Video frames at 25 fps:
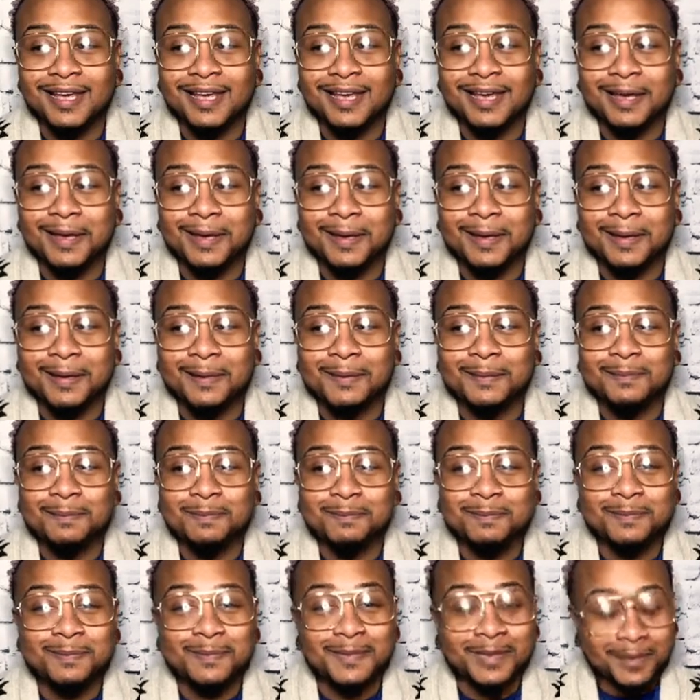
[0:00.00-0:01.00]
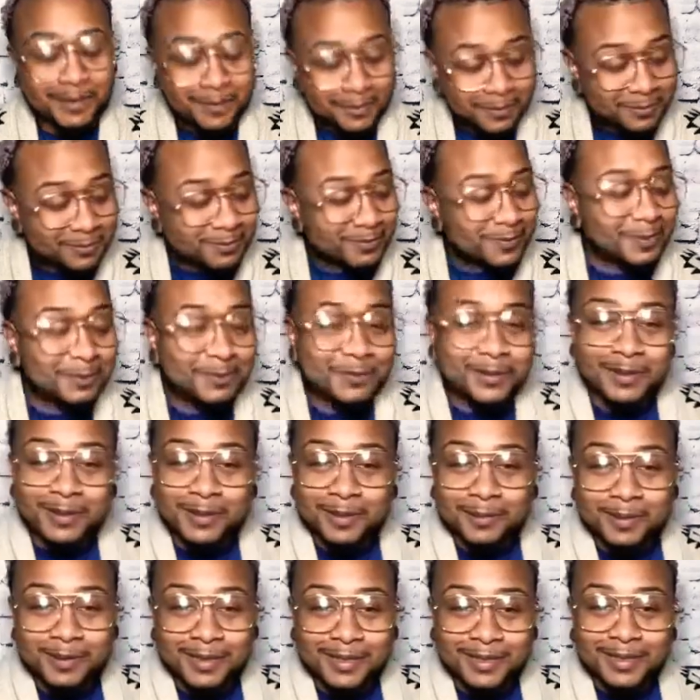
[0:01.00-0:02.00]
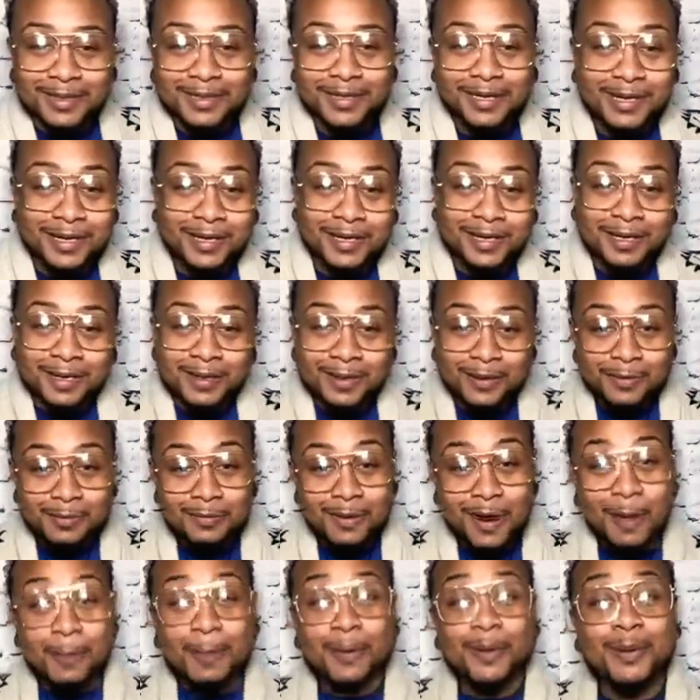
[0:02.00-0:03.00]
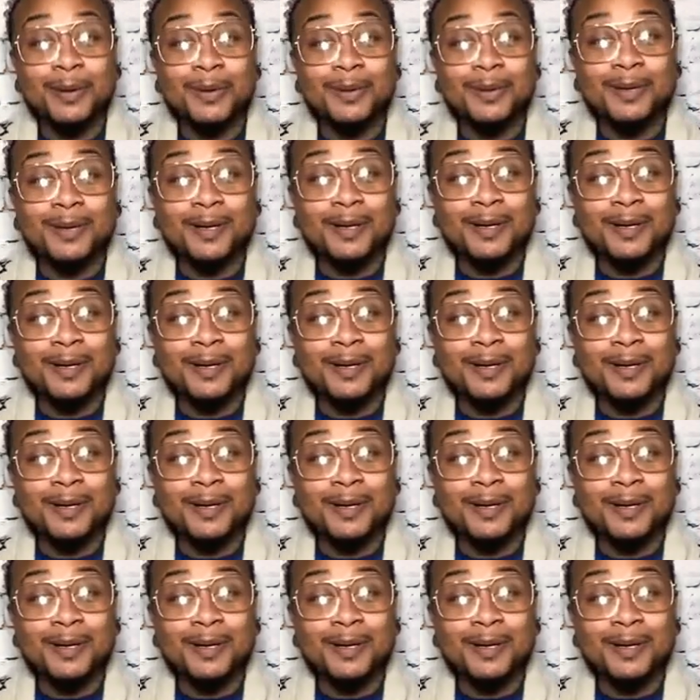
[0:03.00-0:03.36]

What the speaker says: and yeah, I'm gonna be a rapper.